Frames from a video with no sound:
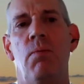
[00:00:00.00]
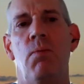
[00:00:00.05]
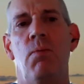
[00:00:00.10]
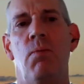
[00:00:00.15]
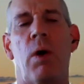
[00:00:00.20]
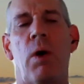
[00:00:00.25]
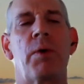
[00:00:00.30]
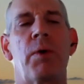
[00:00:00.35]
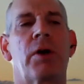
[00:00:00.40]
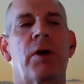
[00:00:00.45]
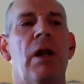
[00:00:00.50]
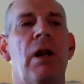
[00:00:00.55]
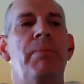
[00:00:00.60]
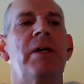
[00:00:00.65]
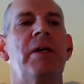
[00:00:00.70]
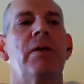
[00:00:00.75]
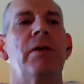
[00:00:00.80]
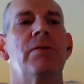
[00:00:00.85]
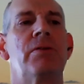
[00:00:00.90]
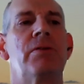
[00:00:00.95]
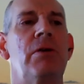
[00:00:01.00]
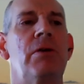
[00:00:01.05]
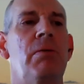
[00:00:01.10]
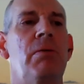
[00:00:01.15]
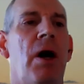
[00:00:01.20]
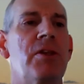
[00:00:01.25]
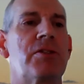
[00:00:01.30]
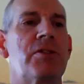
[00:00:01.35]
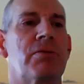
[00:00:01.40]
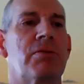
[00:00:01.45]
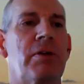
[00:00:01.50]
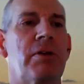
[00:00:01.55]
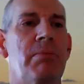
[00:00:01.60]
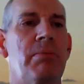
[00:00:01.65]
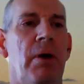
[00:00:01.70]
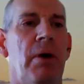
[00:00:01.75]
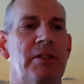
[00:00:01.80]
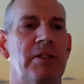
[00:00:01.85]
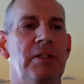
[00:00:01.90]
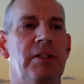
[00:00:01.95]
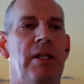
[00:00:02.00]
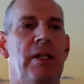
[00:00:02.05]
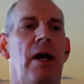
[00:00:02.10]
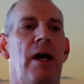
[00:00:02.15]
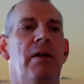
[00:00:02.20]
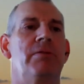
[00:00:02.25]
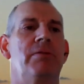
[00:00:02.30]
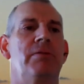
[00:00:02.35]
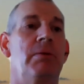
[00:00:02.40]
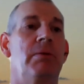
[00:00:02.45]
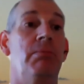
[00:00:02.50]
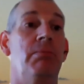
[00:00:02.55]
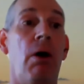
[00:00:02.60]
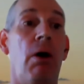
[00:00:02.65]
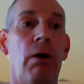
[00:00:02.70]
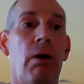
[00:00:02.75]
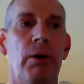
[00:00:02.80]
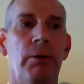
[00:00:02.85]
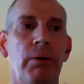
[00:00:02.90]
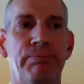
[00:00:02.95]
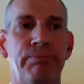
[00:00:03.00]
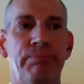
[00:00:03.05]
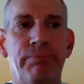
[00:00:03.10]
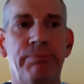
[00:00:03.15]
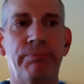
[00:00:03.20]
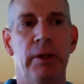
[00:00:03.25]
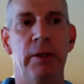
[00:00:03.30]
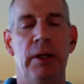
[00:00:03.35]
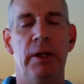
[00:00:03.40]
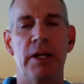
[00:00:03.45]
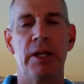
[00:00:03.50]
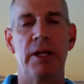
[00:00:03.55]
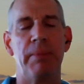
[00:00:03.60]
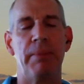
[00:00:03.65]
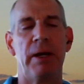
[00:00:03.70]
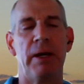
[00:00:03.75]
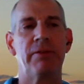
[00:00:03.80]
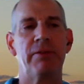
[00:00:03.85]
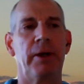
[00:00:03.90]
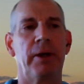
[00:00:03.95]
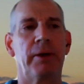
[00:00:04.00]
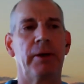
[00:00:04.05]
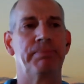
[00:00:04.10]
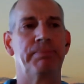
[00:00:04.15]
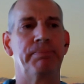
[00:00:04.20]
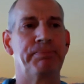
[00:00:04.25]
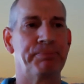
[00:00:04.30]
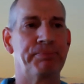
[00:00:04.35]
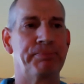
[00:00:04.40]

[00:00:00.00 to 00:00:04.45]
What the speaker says: where we're going to be in 2 months, 3 months, and not tomorrow. That's the main thing.